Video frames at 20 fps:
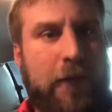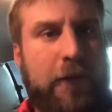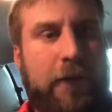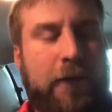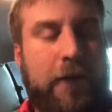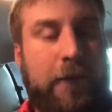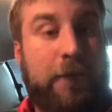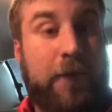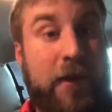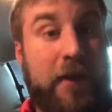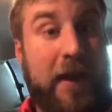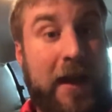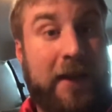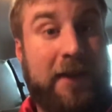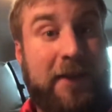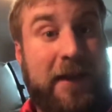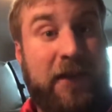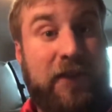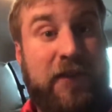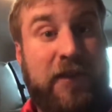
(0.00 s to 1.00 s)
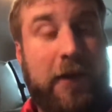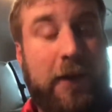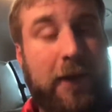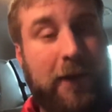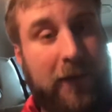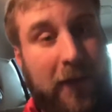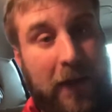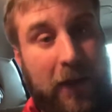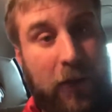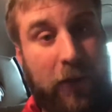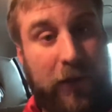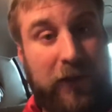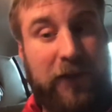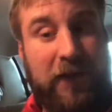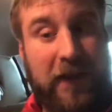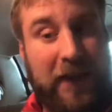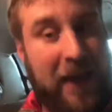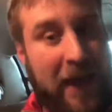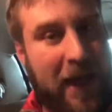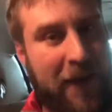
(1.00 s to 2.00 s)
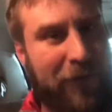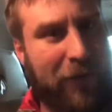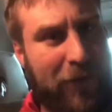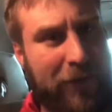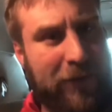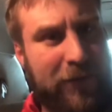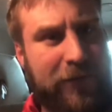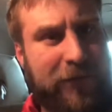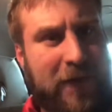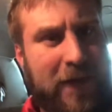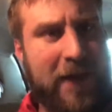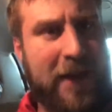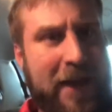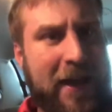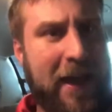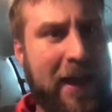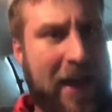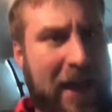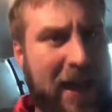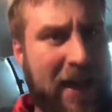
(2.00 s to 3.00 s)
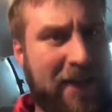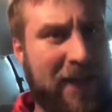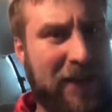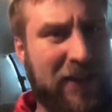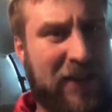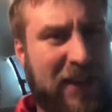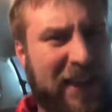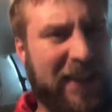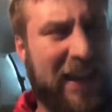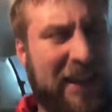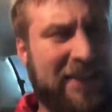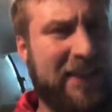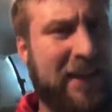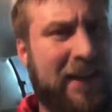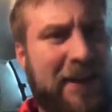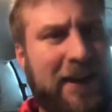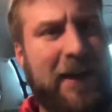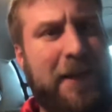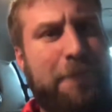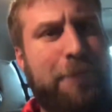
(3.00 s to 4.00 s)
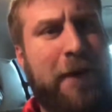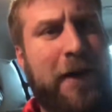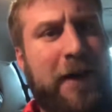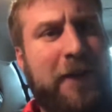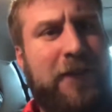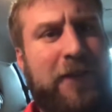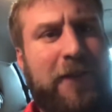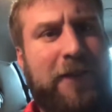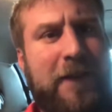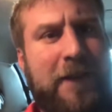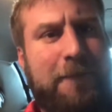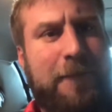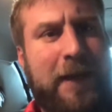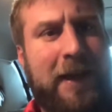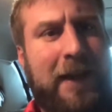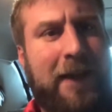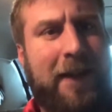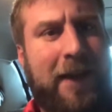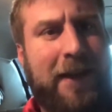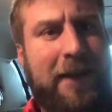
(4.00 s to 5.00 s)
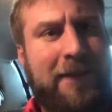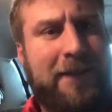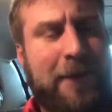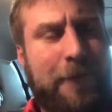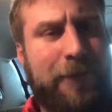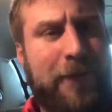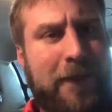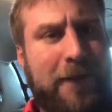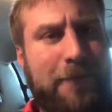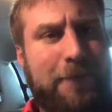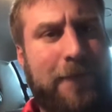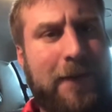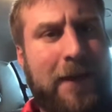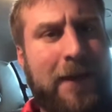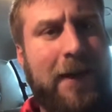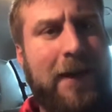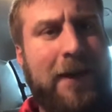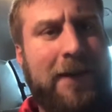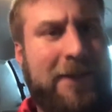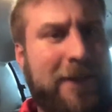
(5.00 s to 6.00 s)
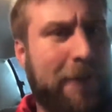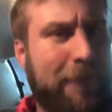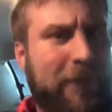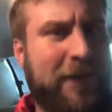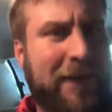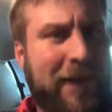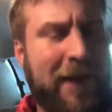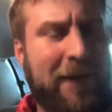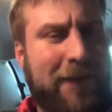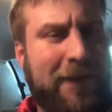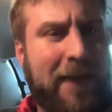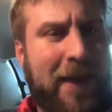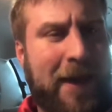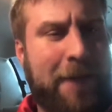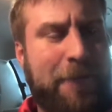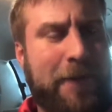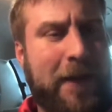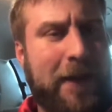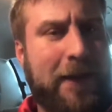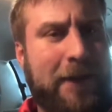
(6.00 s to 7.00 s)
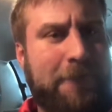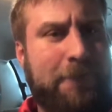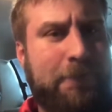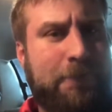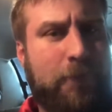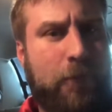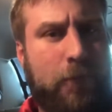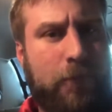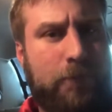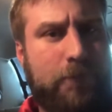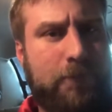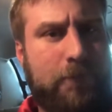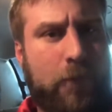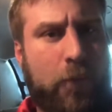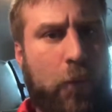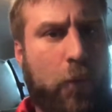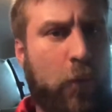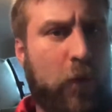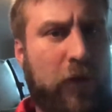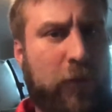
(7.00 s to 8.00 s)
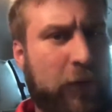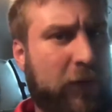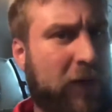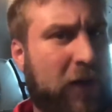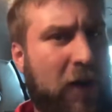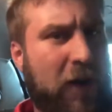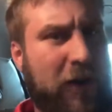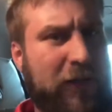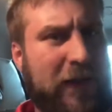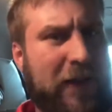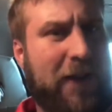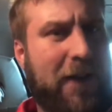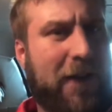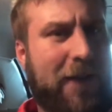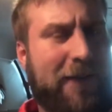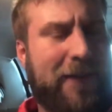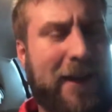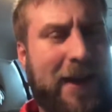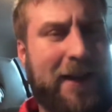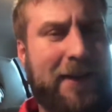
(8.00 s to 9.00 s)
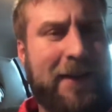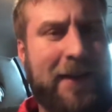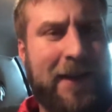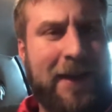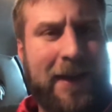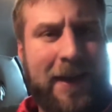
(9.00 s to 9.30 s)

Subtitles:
for the next issue, and it's like, holy shit, you have all this fun, and then you get like the gut punch of it being like something serious was happening, which was causing all of that.